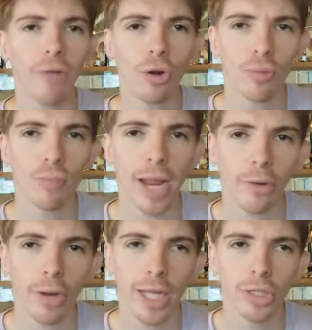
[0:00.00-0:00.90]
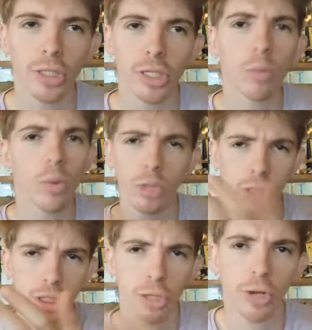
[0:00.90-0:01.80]
our own micronations and we were
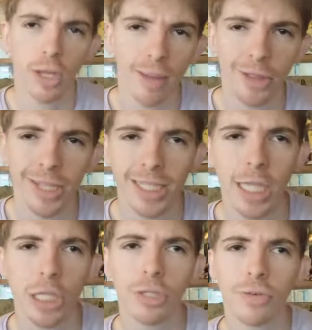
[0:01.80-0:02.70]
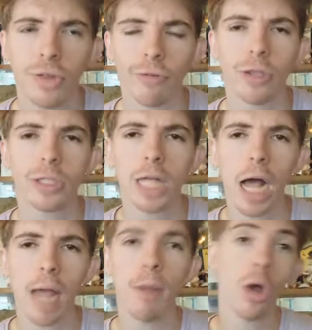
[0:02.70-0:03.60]
just learning about these nations for the first
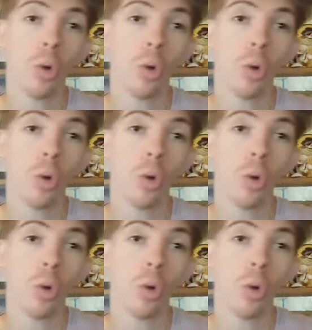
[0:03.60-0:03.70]
time,